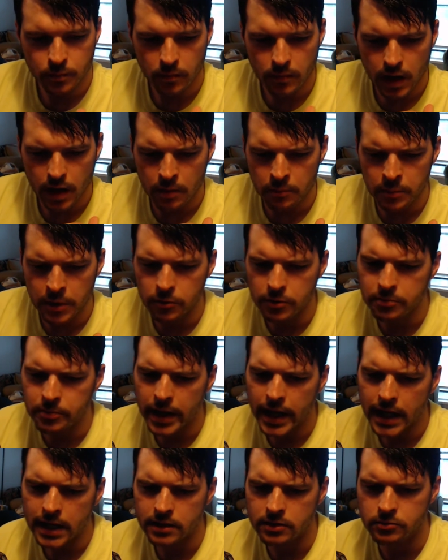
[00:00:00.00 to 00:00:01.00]
but with
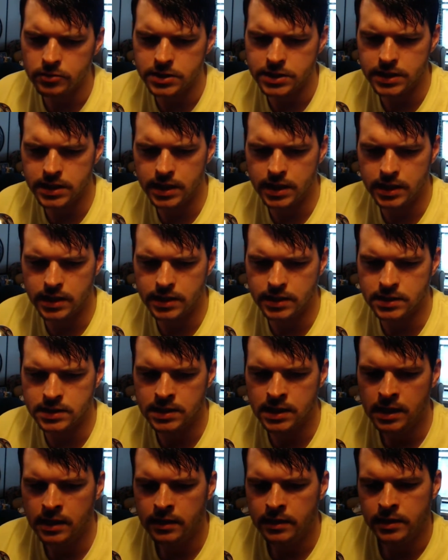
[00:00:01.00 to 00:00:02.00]
Bagley, what you get is
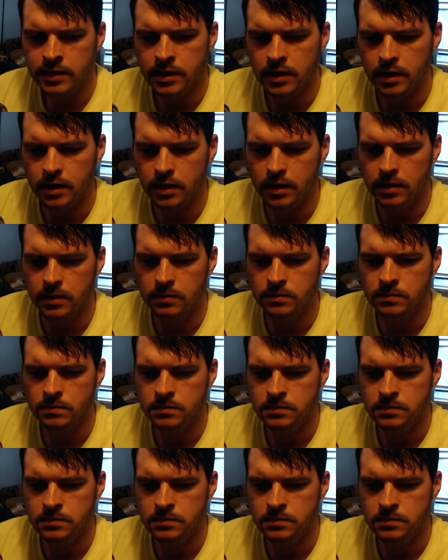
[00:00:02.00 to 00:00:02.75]
a